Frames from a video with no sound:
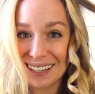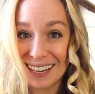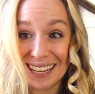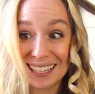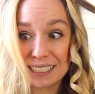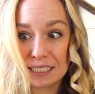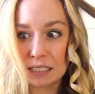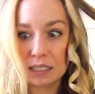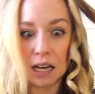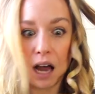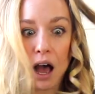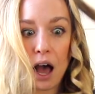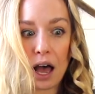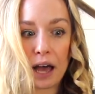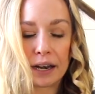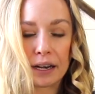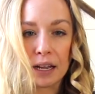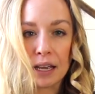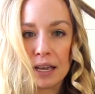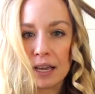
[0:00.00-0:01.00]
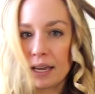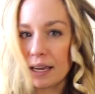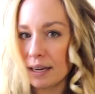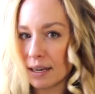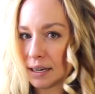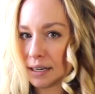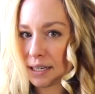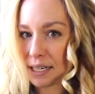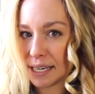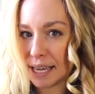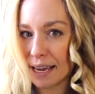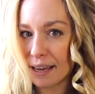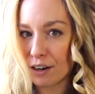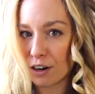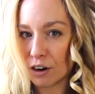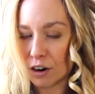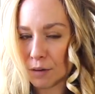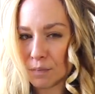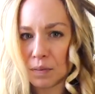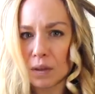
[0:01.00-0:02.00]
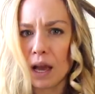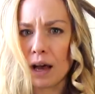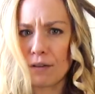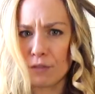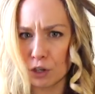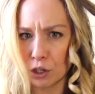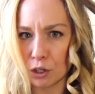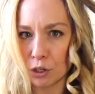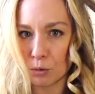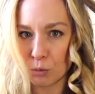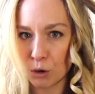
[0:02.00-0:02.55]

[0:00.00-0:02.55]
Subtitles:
It's not an indicator of a good